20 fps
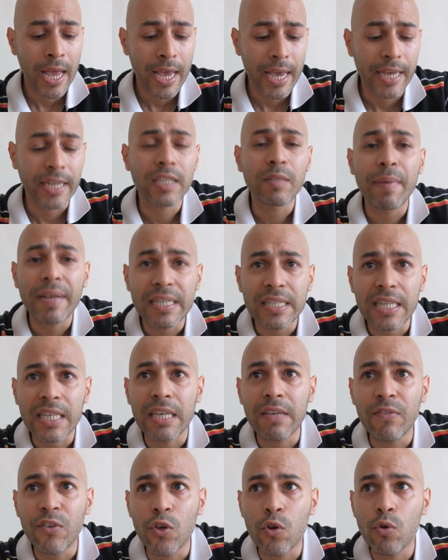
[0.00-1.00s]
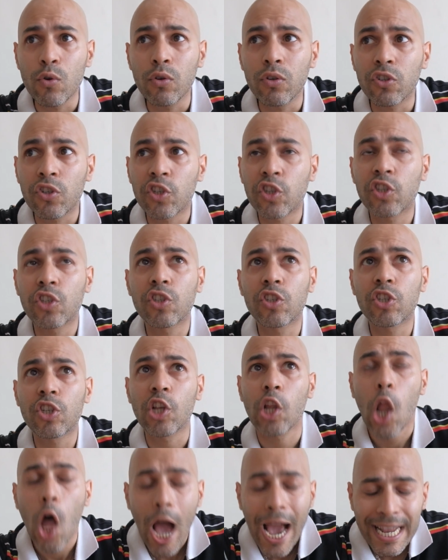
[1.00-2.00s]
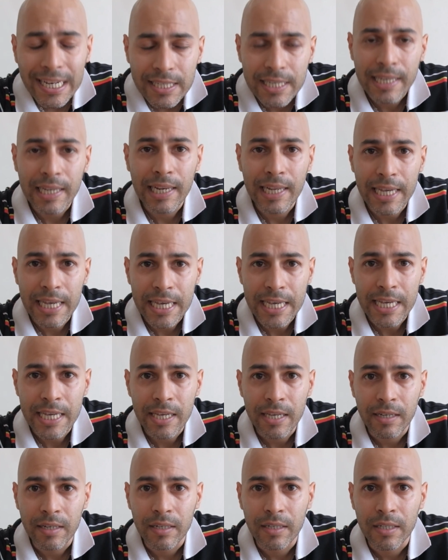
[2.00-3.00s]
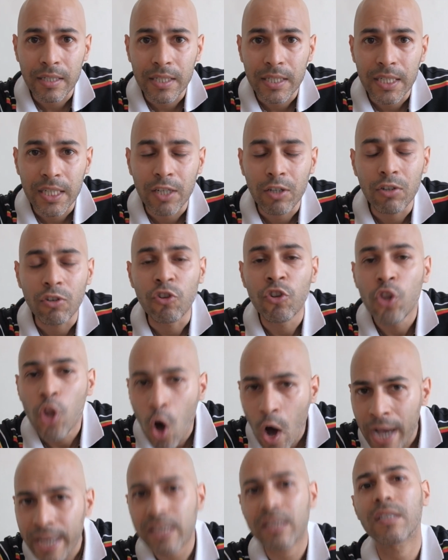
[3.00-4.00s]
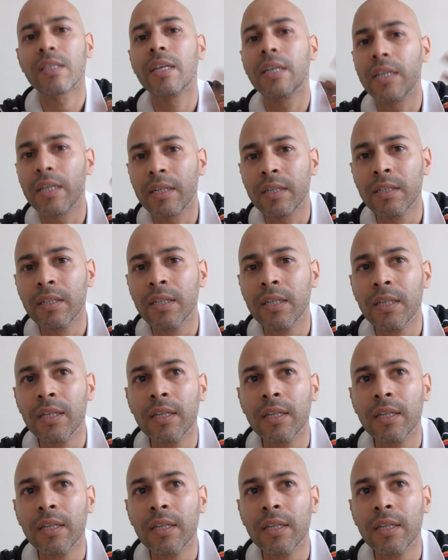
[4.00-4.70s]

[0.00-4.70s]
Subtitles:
It's meant to give you slightly nicer